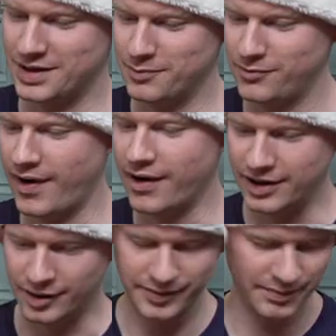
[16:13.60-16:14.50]
Excellent. Right.
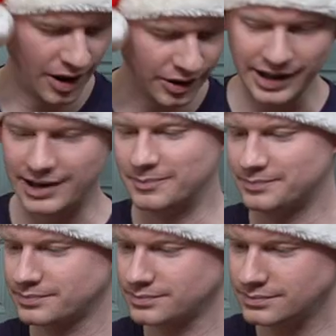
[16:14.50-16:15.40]
Fair enough. OK.
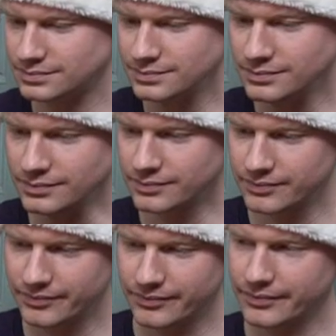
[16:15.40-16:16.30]
So that
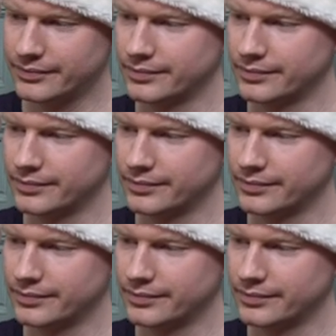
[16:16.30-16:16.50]
means we have